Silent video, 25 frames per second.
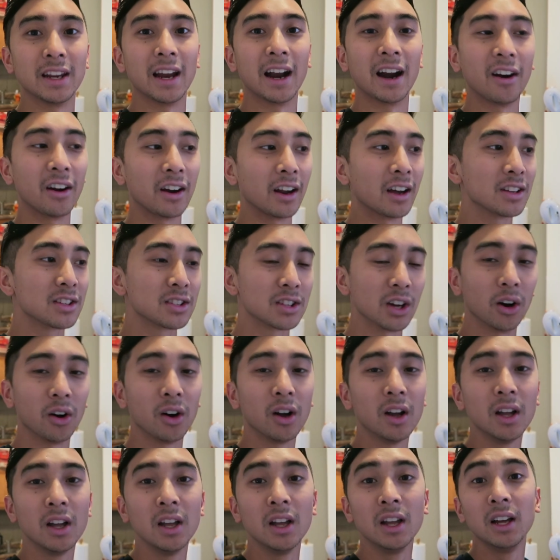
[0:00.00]
the area.
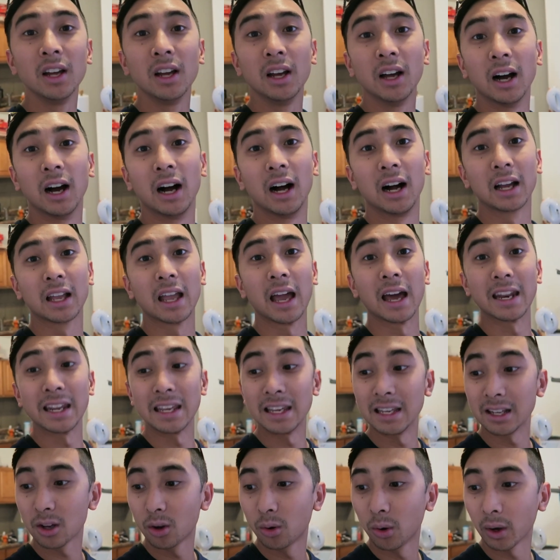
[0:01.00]
So, gotta
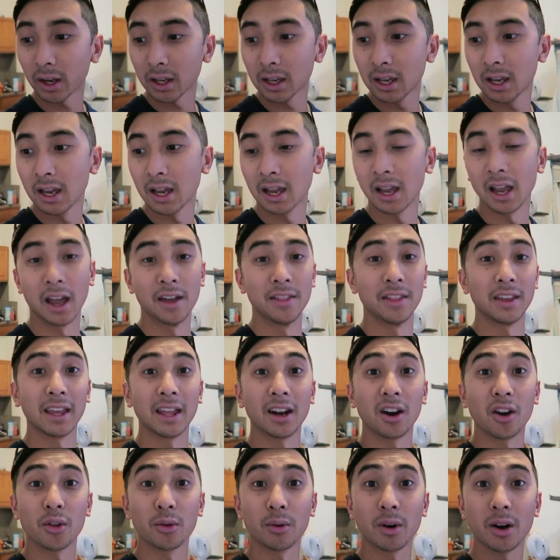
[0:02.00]
eat quick and then
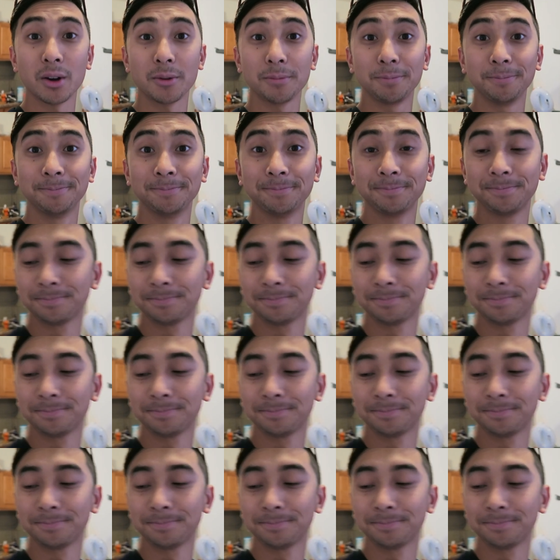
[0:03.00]
get on the road.